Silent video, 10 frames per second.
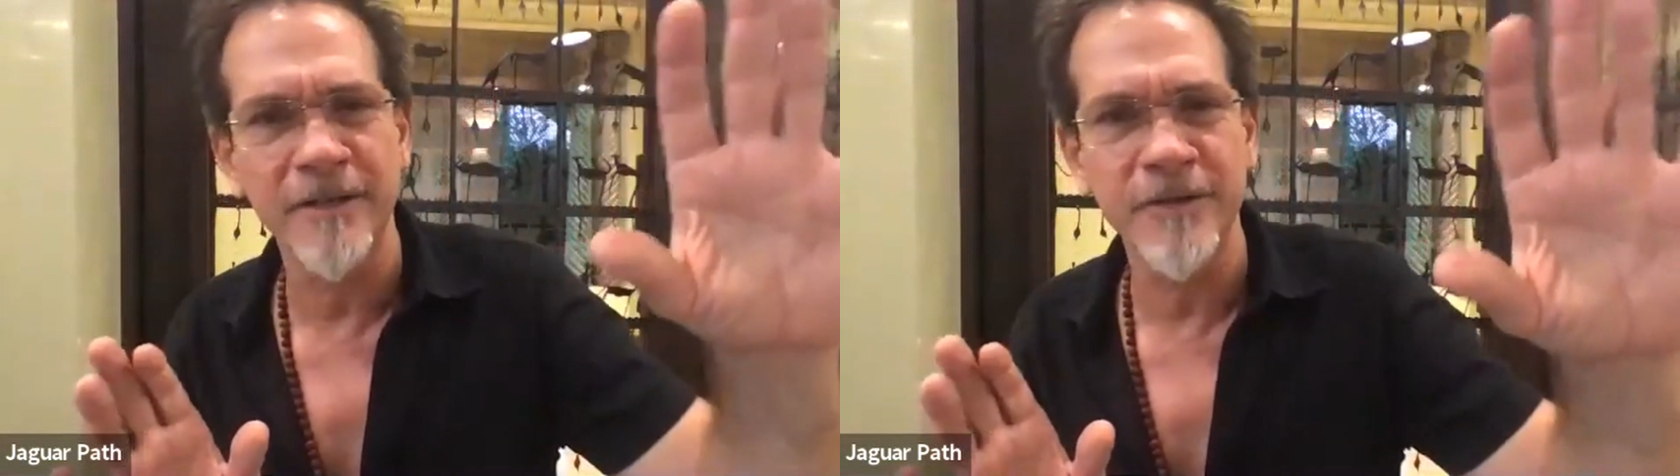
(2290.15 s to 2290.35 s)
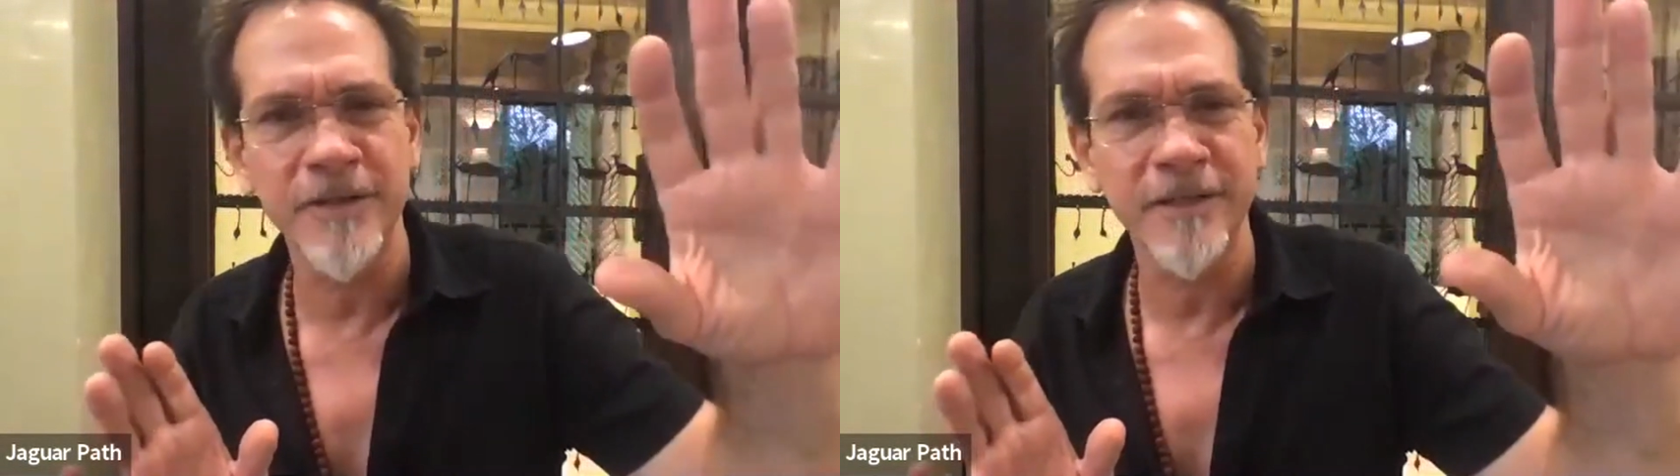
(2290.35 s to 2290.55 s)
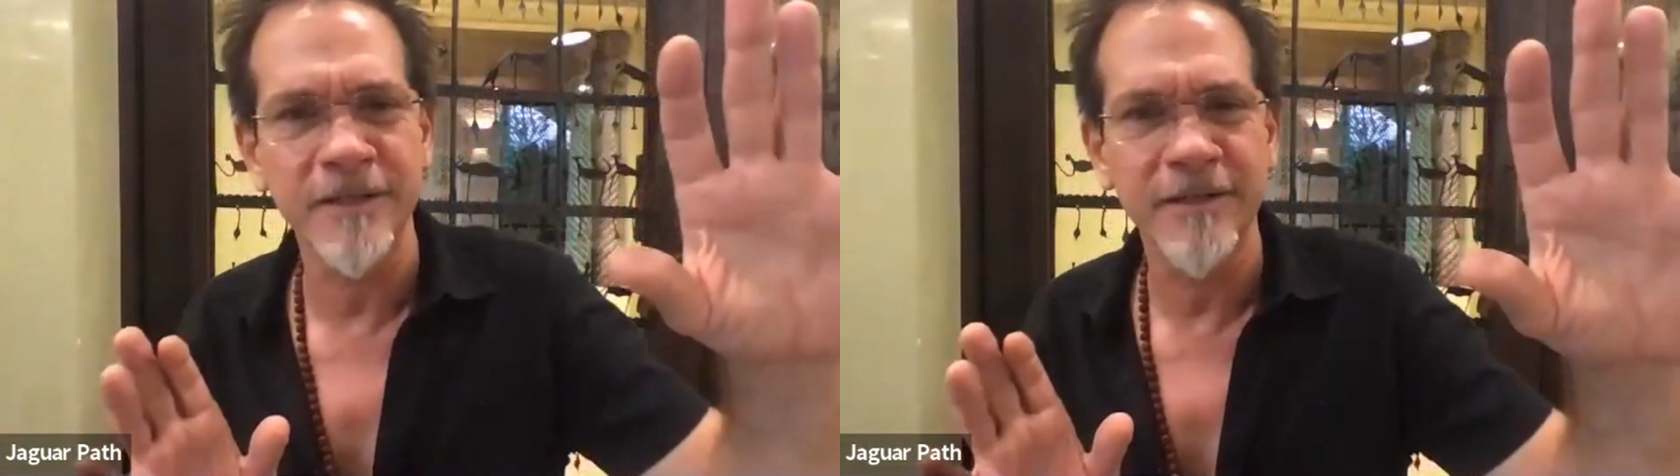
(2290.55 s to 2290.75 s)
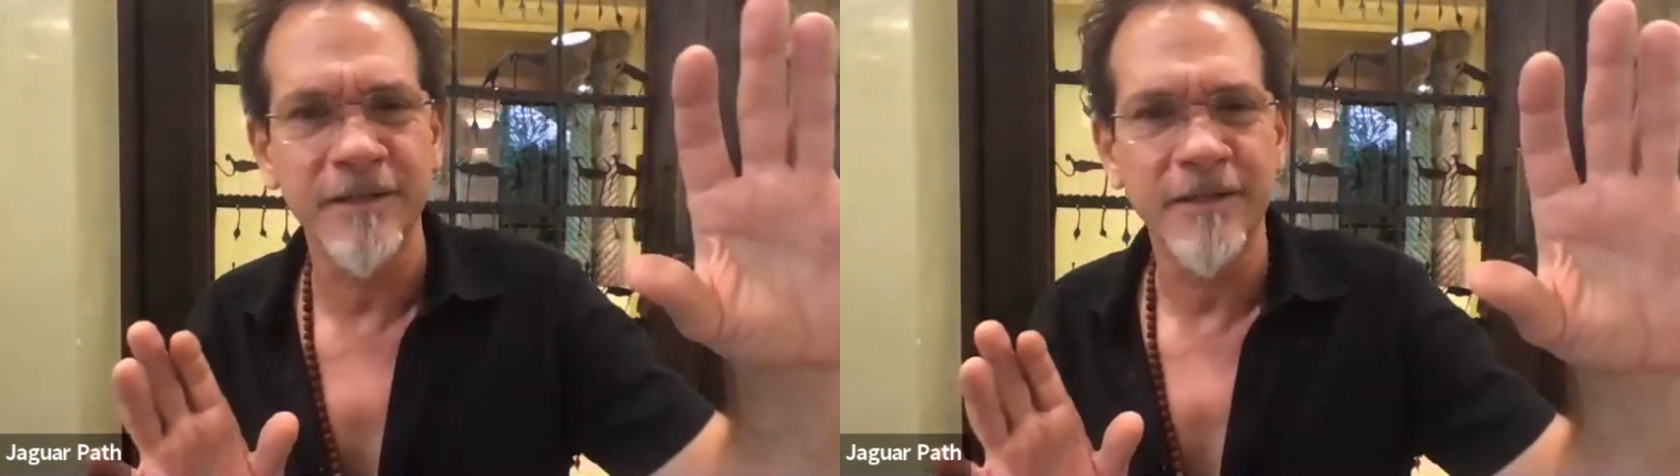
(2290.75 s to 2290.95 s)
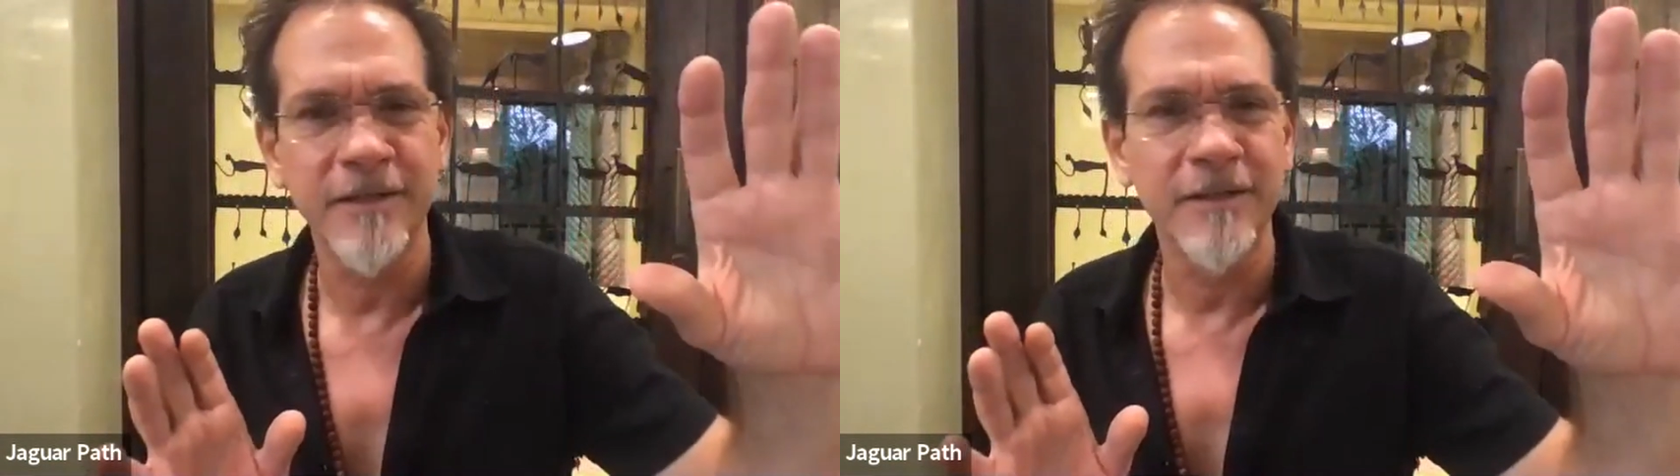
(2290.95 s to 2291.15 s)
Or is it
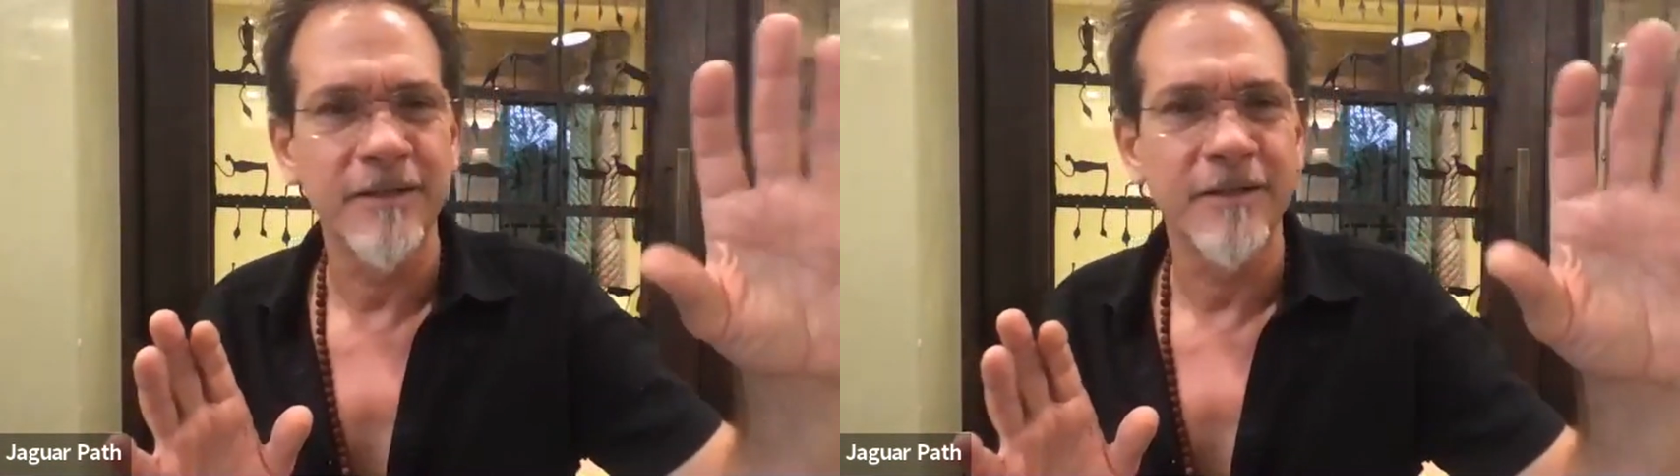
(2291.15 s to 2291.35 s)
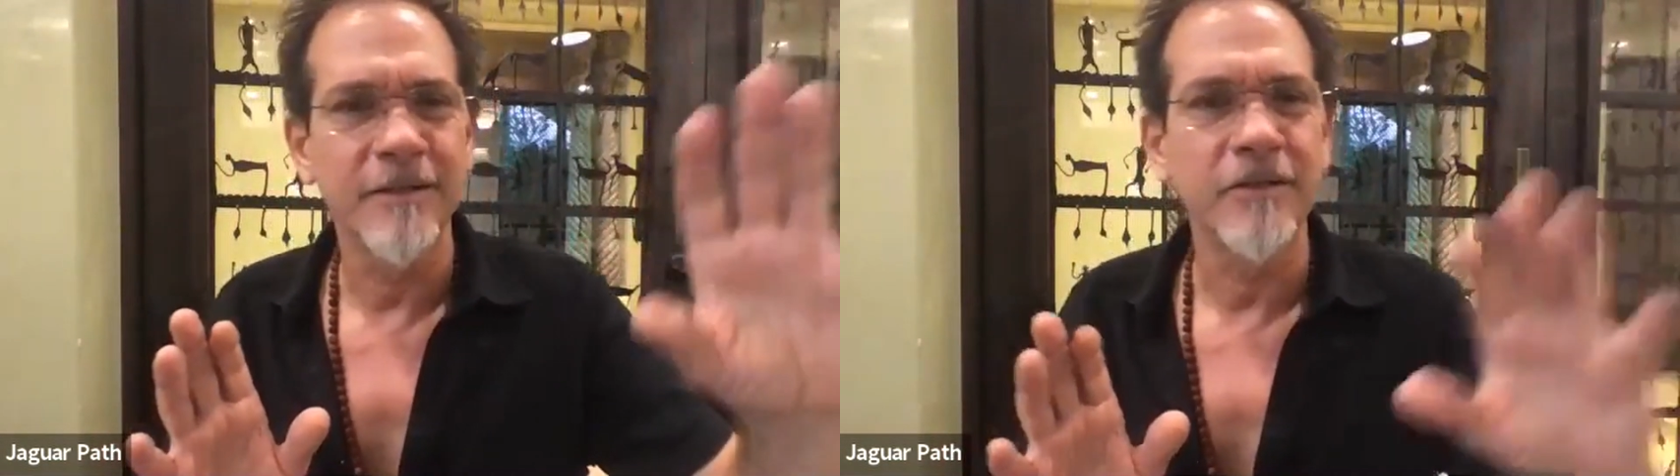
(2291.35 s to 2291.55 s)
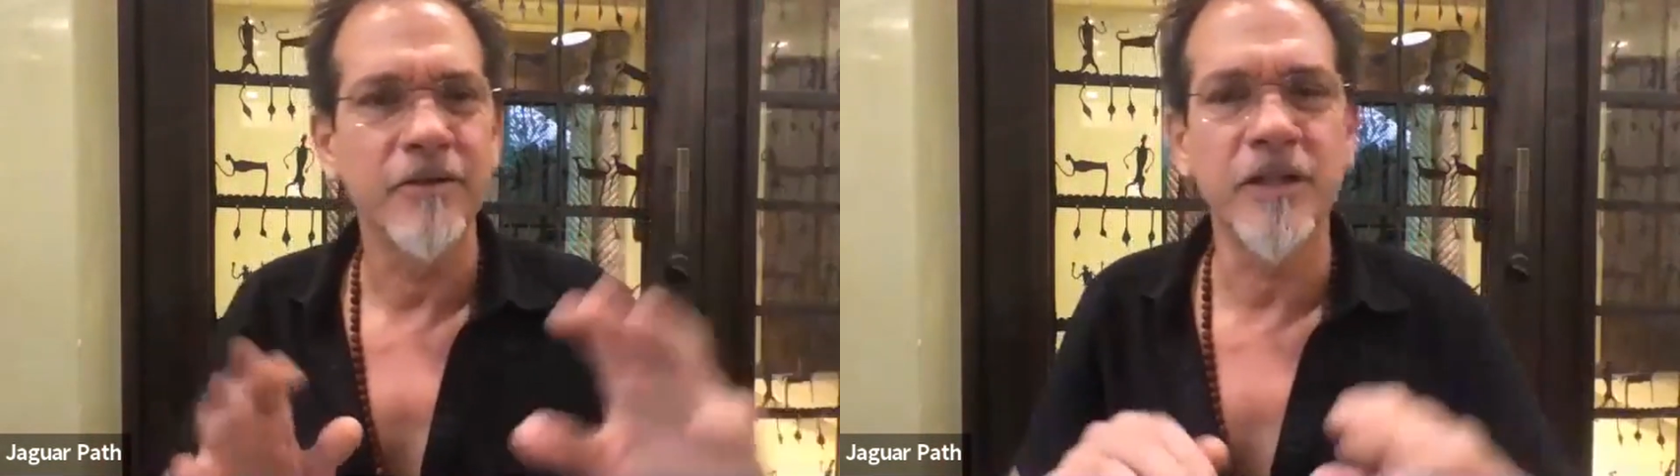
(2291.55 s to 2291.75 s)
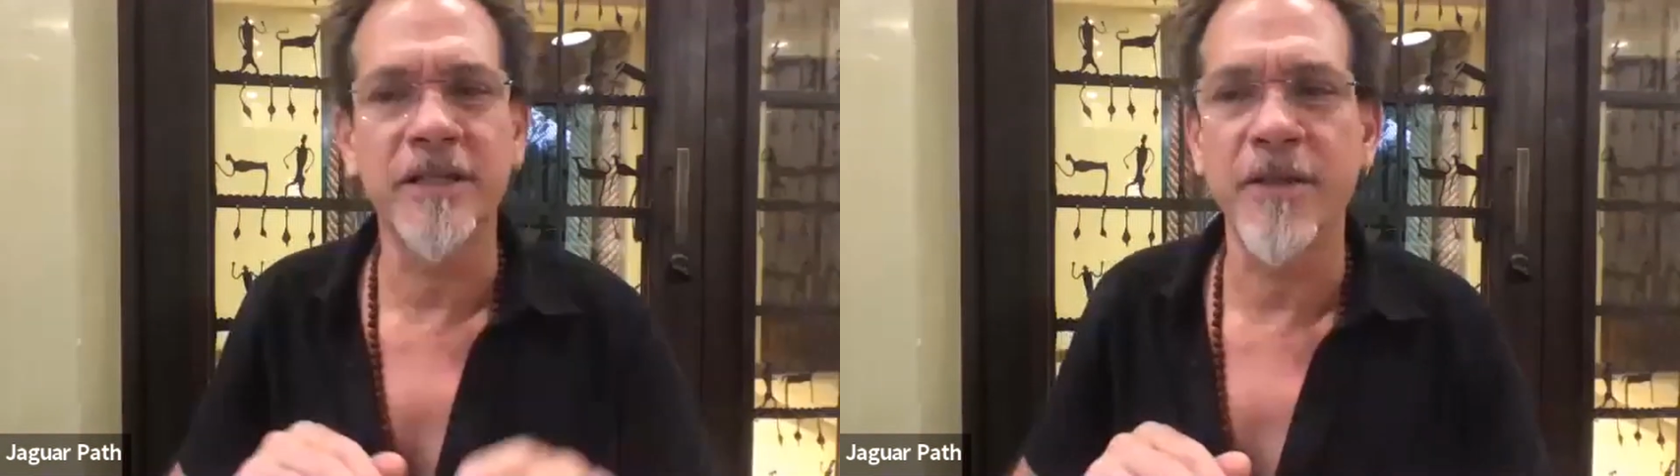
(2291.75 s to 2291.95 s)
just